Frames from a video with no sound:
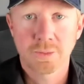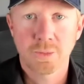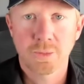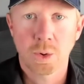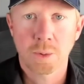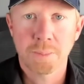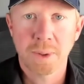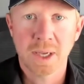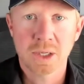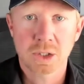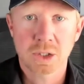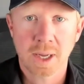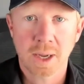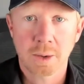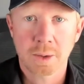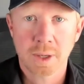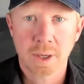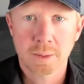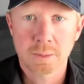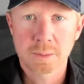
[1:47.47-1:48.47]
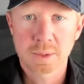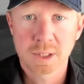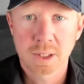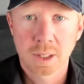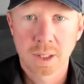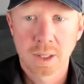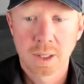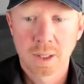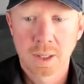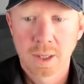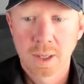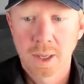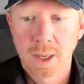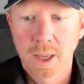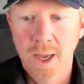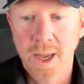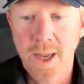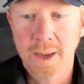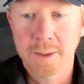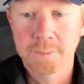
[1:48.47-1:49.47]
Well, yes, I think there's
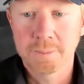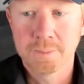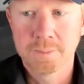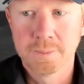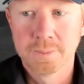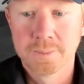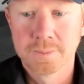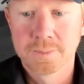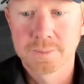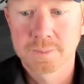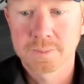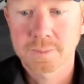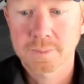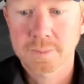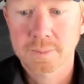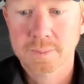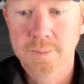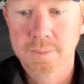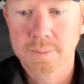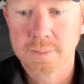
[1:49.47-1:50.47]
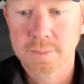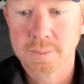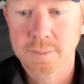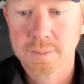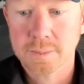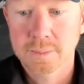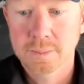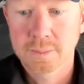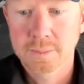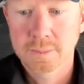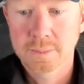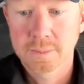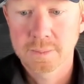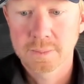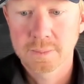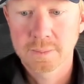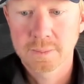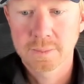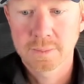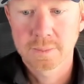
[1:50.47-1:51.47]
something like 125,000
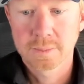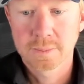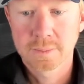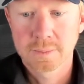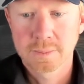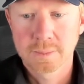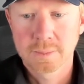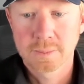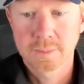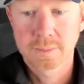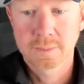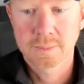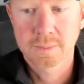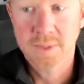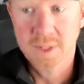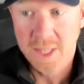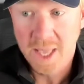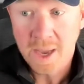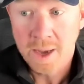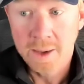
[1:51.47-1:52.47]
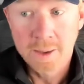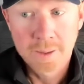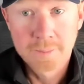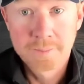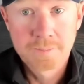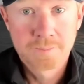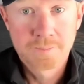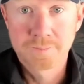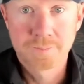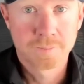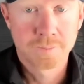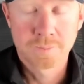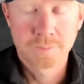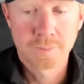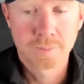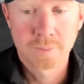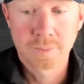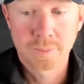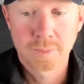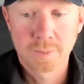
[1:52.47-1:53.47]
deaths in the US alone every year
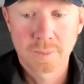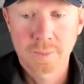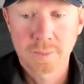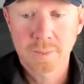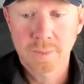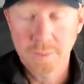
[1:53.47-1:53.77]
because of lack of